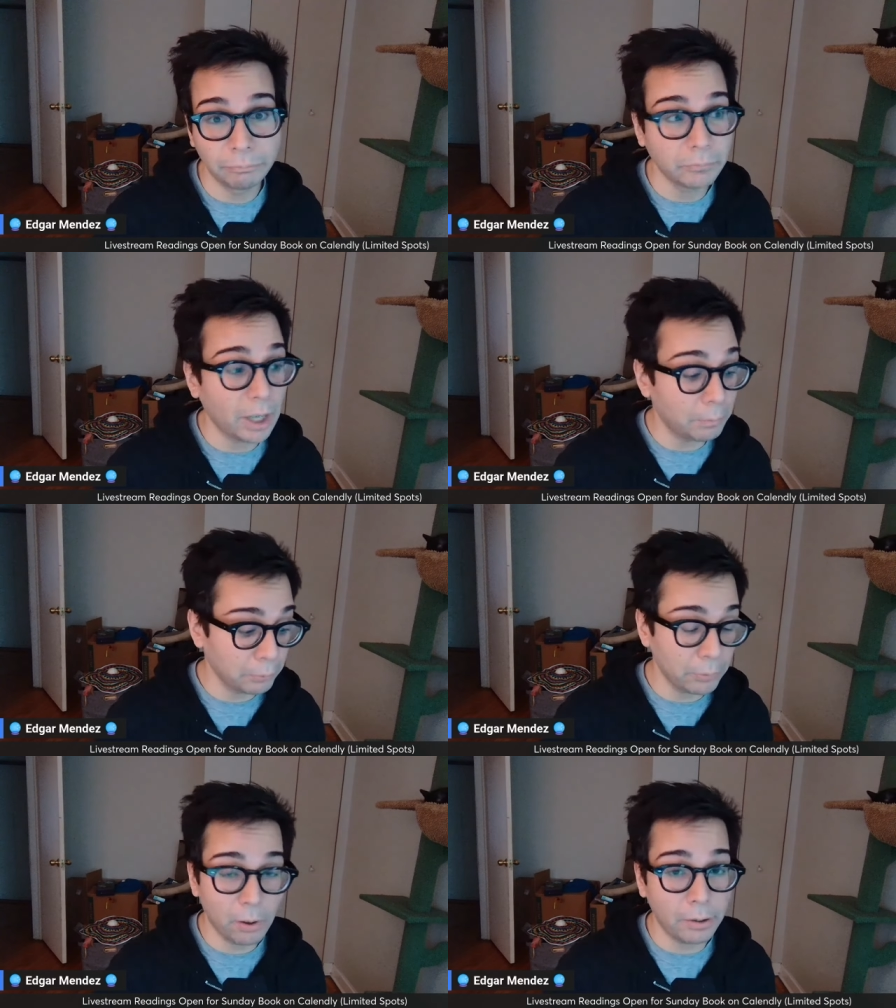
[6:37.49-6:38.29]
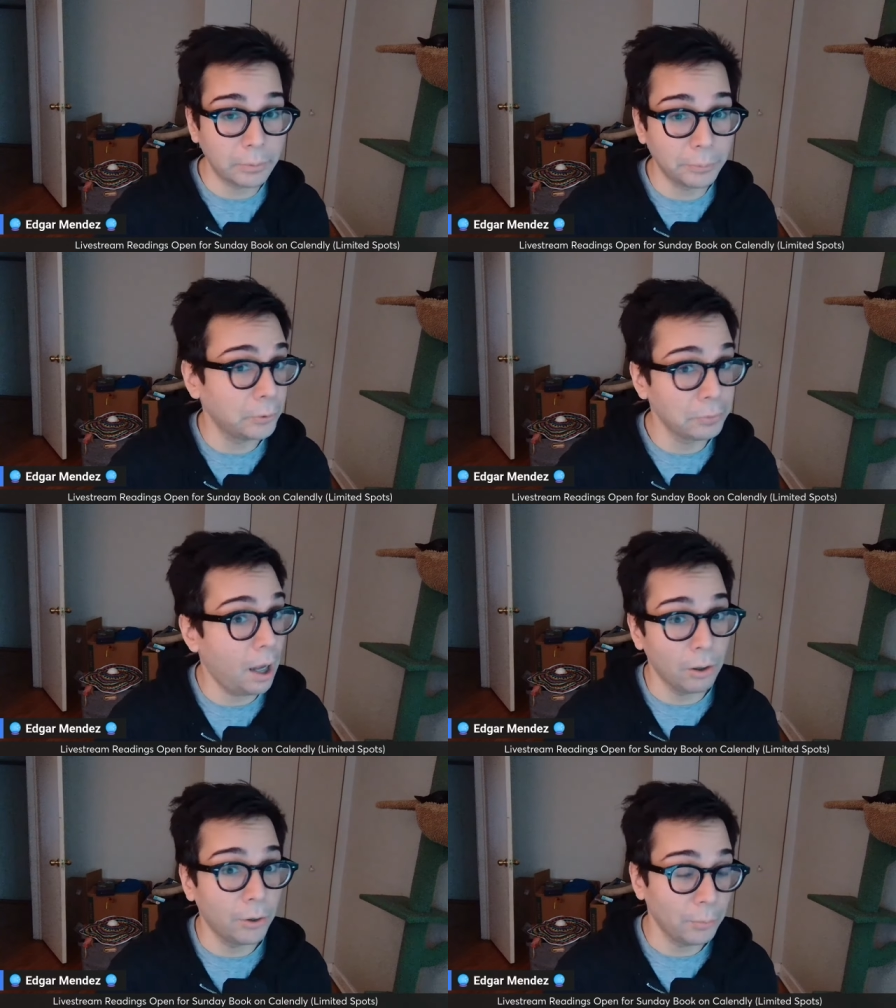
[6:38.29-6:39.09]
I'm gonna be real honest with you,
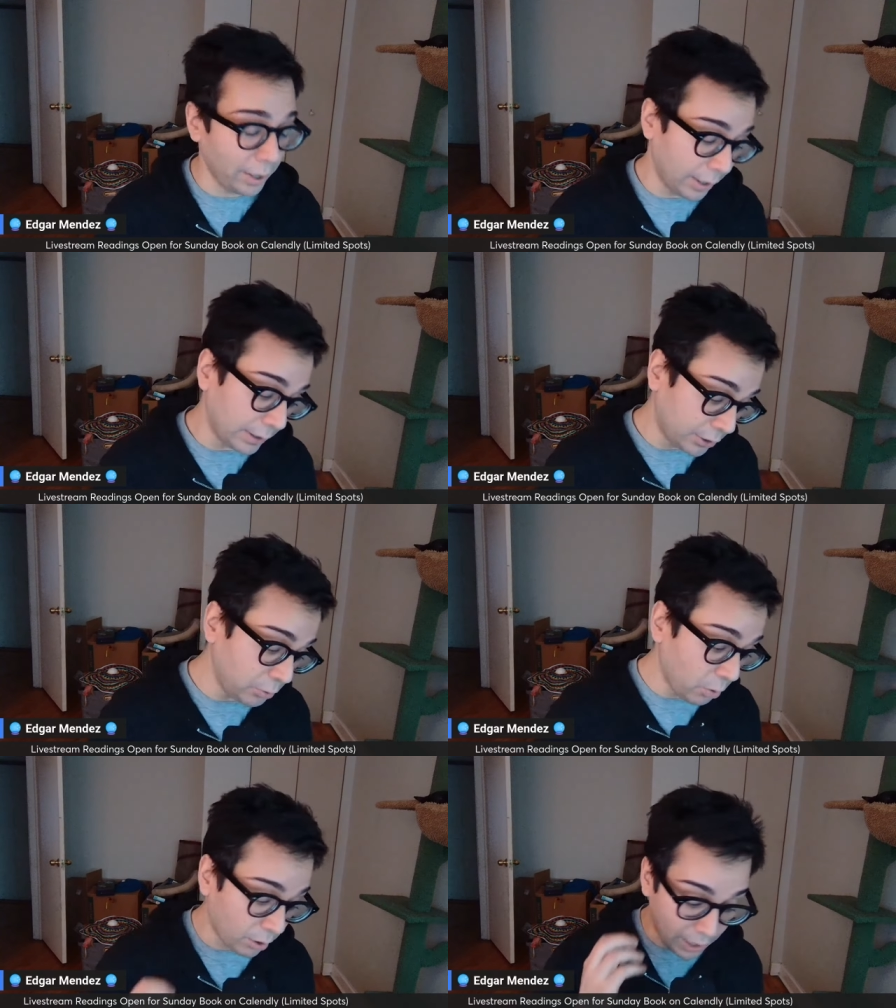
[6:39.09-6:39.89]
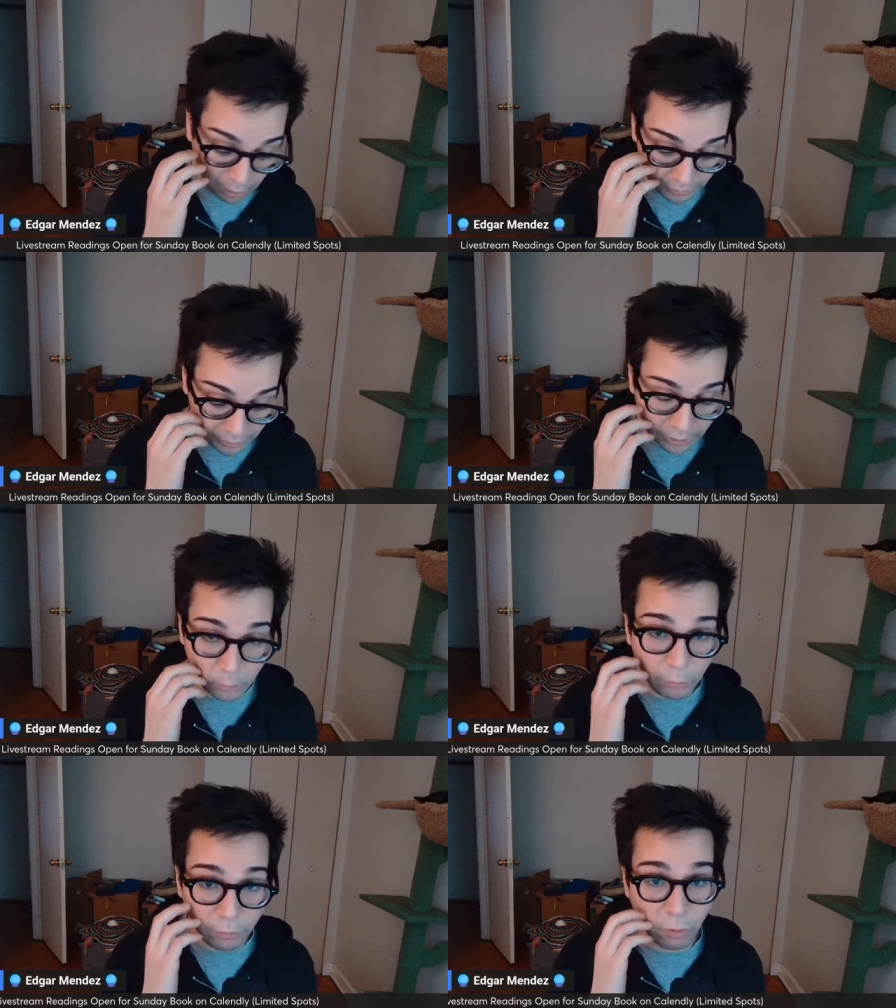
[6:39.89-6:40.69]
not a good way, because you are now needing to
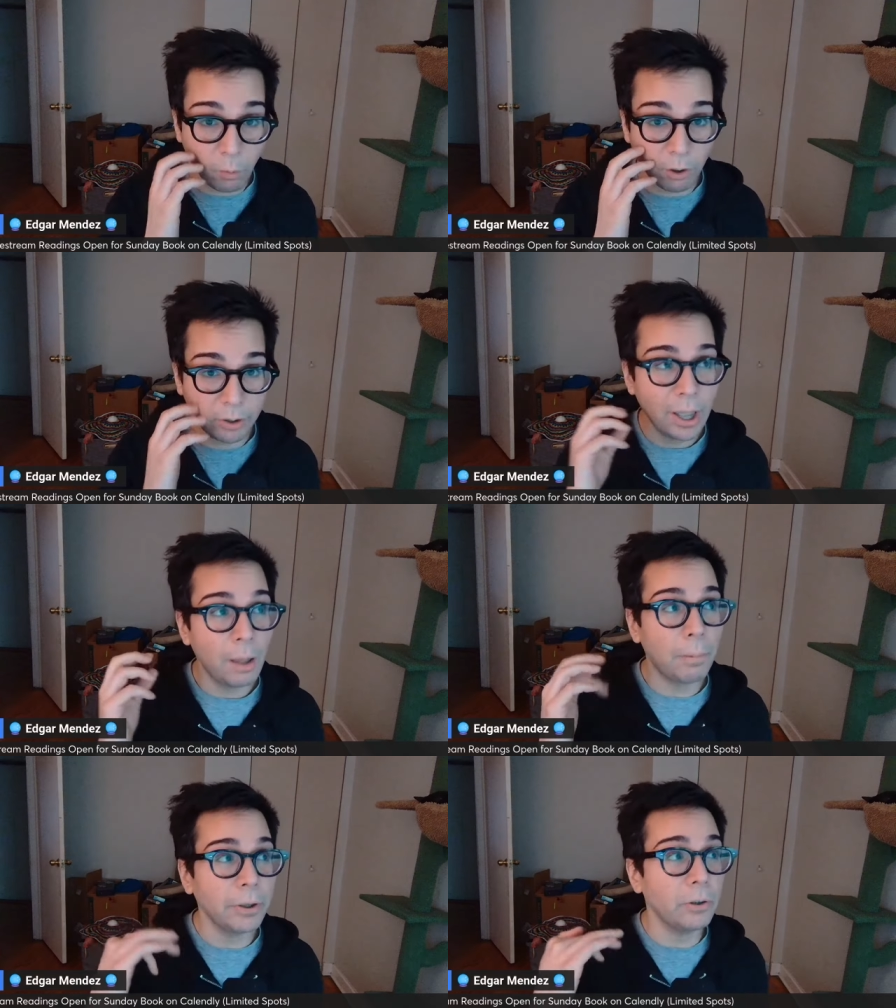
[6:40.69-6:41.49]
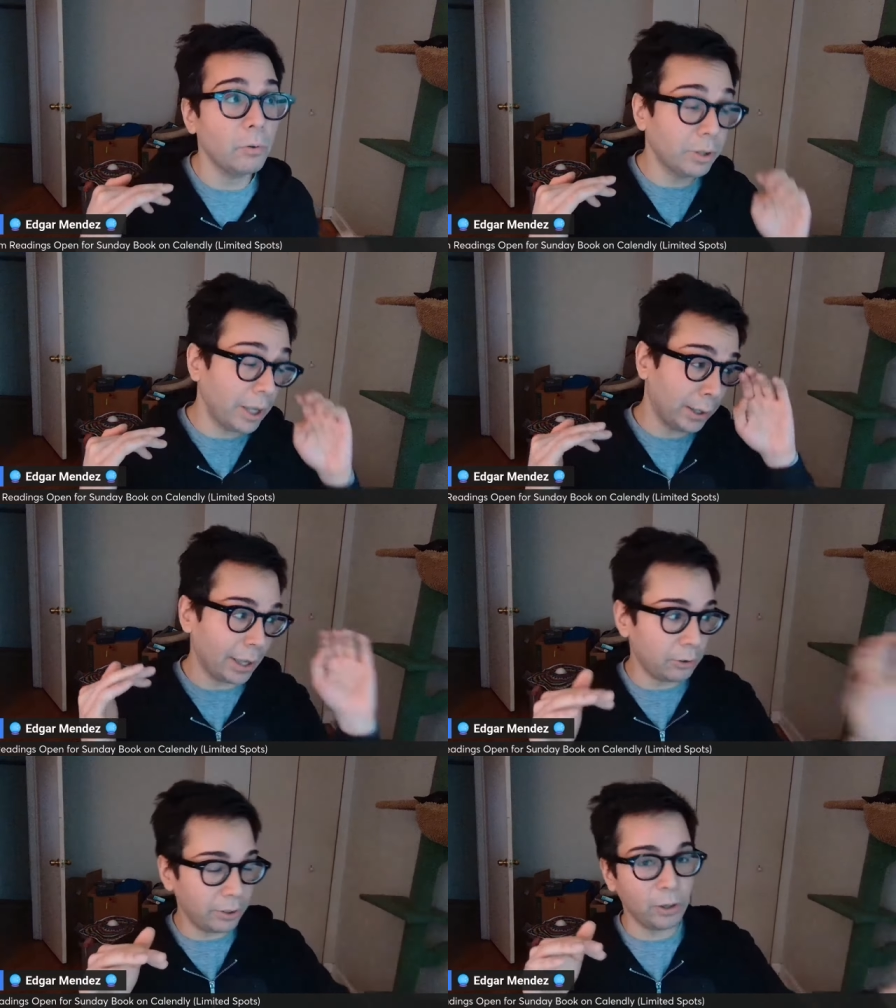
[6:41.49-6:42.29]
move forward, but you think
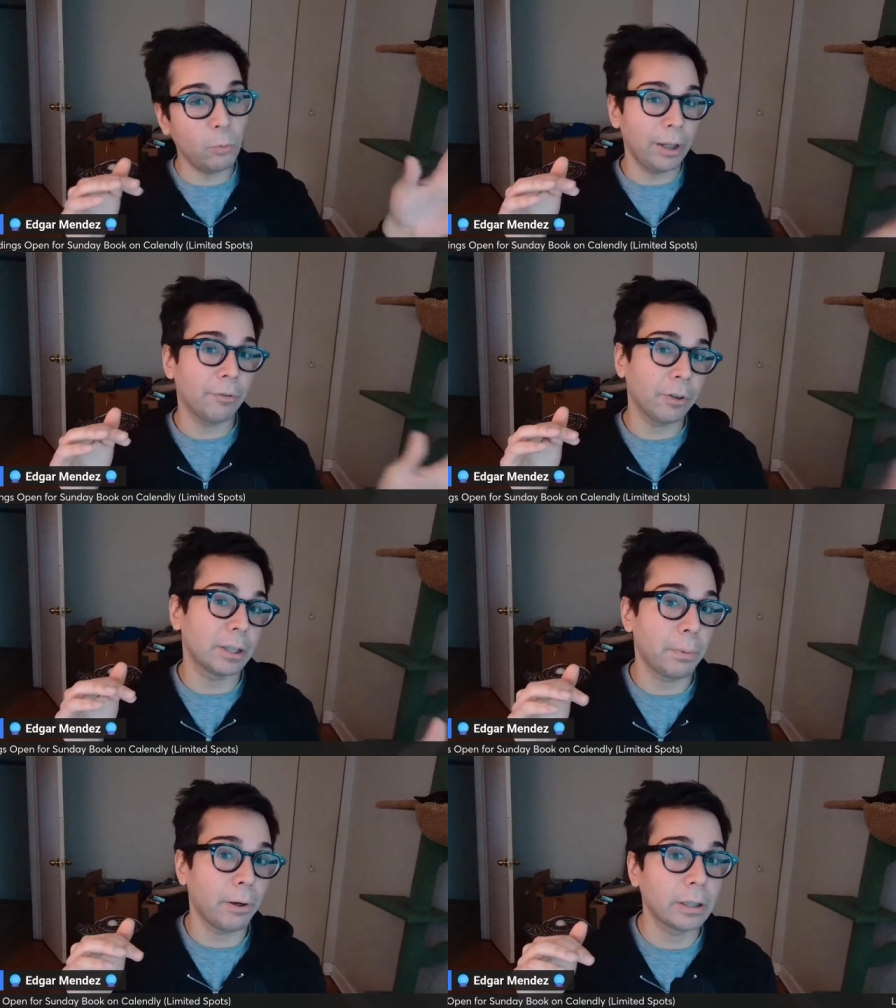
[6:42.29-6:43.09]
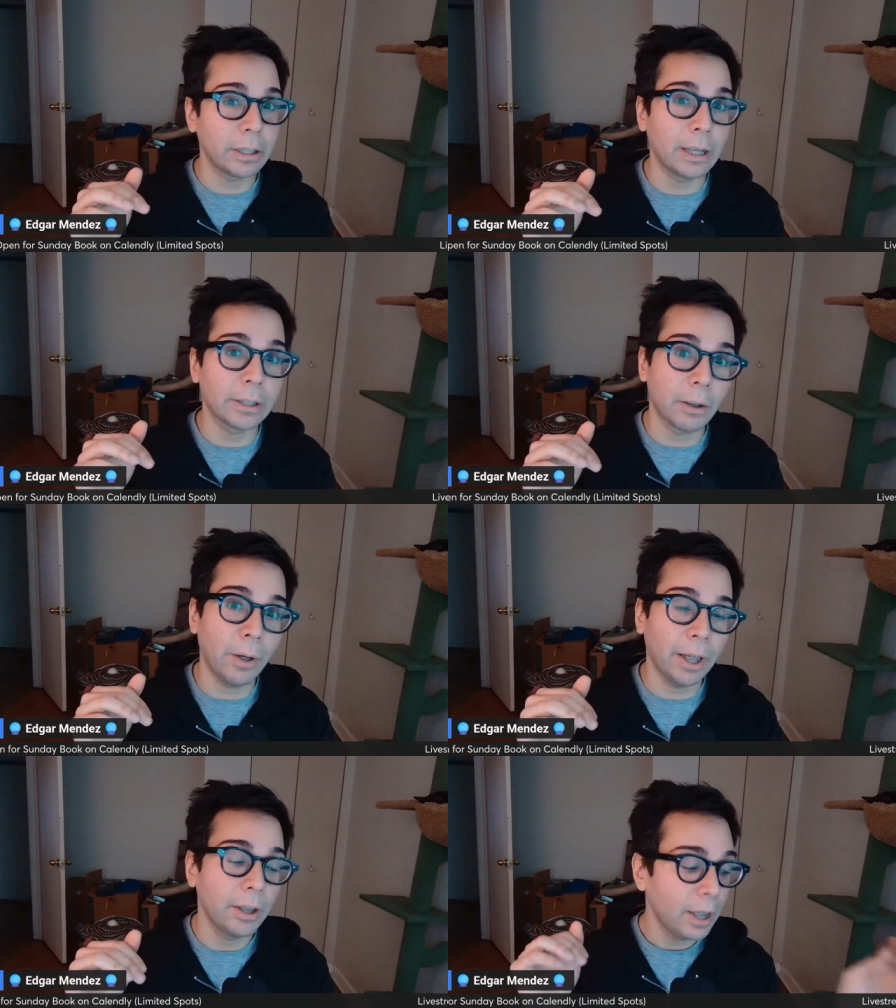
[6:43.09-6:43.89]
that you need to wait for this person in some
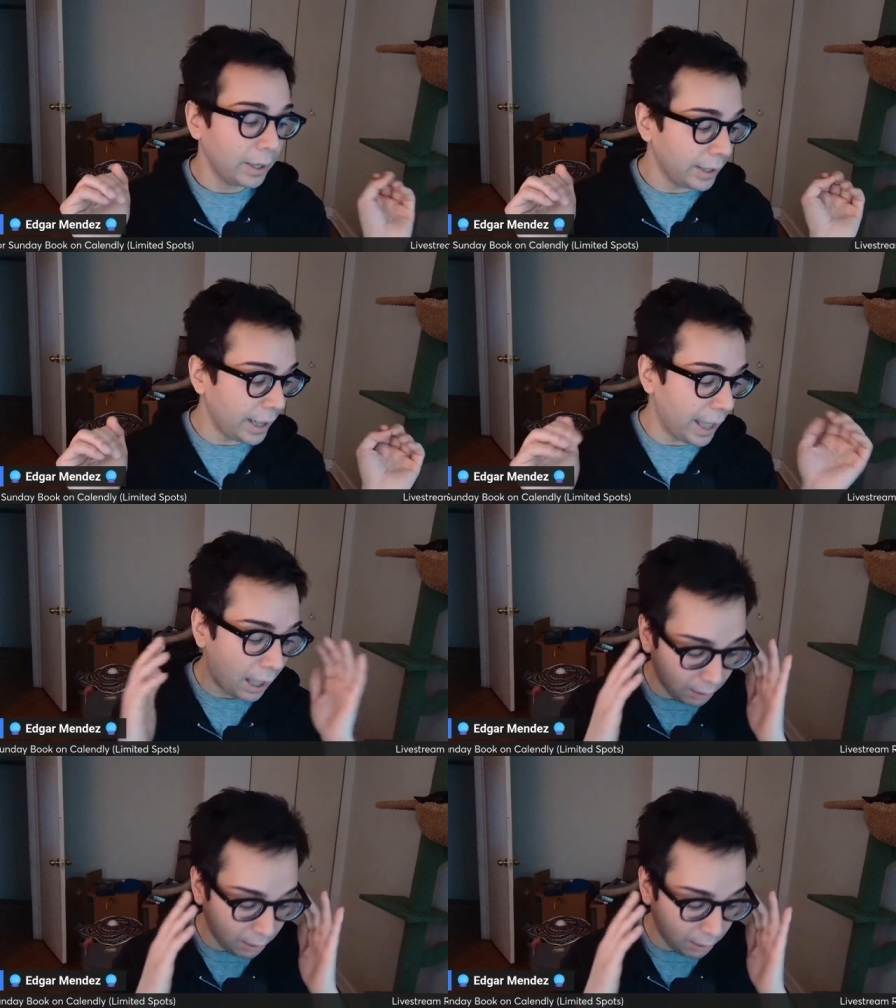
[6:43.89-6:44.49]
way. Yeah,